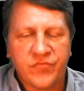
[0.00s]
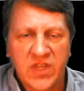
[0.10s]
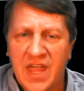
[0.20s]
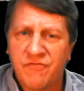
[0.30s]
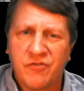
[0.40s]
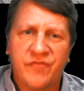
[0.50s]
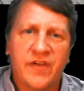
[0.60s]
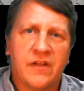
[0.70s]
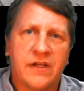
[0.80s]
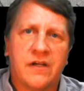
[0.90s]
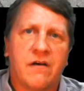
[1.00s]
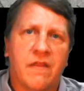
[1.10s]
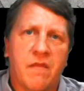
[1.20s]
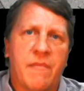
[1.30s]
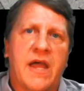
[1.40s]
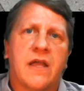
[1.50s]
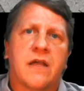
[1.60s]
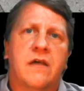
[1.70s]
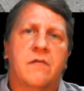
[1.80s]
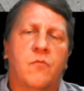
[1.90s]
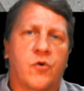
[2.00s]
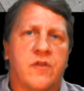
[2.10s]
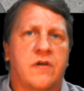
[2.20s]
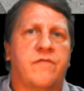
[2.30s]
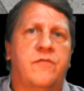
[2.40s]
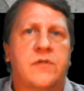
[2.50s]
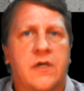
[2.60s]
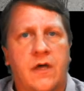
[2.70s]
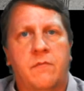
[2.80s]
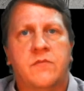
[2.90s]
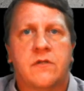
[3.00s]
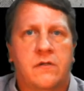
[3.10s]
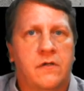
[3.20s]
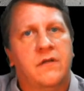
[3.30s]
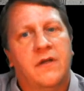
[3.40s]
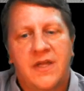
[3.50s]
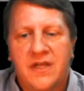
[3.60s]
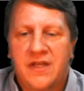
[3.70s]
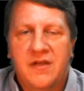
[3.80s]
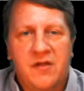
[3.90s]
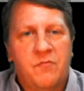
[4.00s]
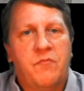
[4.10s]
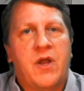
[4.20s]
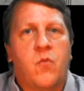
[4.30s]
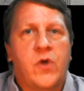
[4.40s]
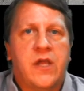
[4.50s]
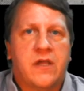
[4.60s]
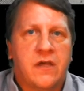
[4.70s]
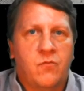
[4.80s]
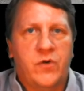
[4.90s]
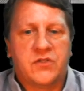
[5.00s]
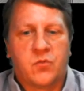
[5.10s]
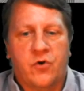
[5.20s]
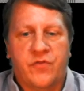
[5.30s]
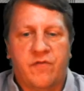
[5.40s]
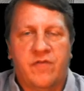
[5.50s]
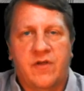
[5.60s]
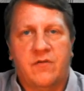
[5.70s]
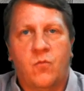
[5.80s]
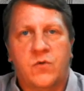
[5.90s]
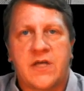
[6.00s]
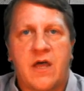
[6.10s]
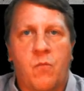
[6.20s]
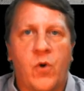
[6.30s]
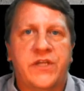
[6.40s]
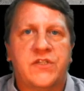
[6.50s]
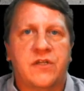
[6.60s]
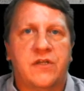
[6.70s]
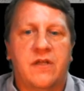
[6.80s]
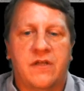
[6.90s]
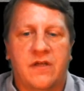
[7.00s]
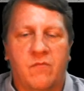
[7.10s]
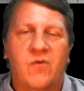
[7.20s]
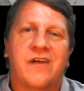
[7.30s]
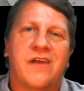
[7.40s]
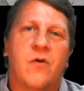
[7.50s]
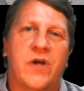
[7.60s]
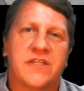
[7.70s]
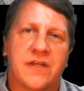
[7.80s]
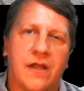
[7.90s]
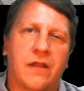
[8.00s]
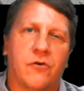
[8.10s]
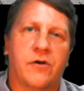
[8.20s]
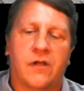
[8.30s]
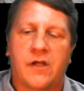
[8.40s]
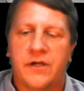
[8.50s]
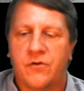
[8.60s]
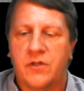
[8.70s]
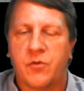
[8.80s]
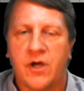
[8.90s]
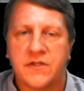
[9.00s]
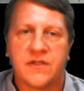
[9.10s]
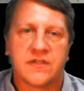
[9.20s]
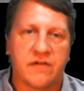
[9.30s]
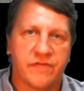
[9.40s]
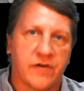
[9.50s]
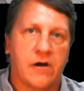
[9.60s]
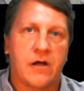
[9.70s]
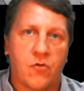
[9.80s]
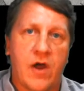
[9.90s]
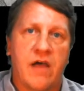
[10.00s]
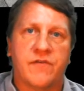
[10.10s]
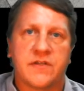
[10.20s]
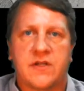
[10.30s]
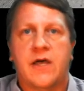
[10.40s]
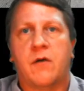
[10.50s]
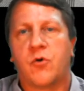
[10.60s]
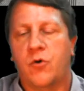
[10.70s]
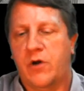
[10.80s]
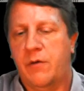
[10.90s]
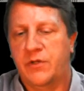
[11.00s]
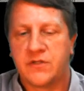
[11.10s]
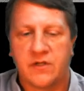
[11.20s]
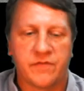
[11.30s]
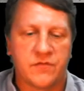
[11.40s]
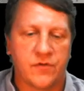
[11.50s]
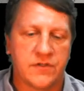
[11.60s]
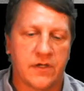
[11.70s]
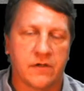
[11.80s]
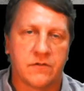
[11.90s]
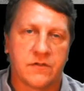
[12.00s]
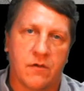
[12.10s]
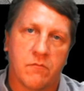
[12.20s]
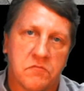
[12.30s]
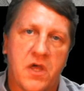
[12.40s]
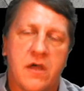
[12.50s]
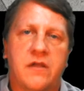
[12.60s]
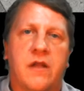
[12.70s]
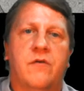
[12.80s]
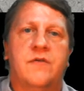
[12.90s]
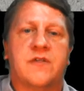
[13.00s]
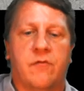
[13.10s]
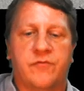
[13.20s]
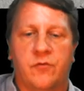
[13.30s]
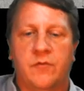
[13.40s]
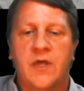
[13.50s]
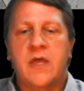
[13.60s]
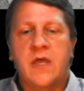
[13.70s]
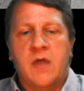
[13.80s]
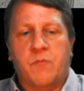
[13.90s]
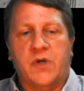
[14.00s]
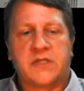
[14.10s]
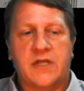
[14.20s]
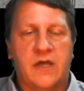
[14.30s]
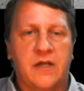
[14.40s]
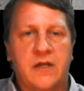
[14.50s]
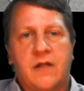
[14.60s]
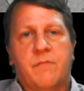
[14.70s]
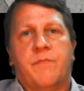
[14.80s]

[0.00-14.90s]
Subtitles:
After failing on the Mac more than a few times, about a week's worth of time wasted. Well, not wasted. I learned a lot during the process, and I figured out graphics and how to program and stuff as far as that goes. So that, it was helpful. But ended up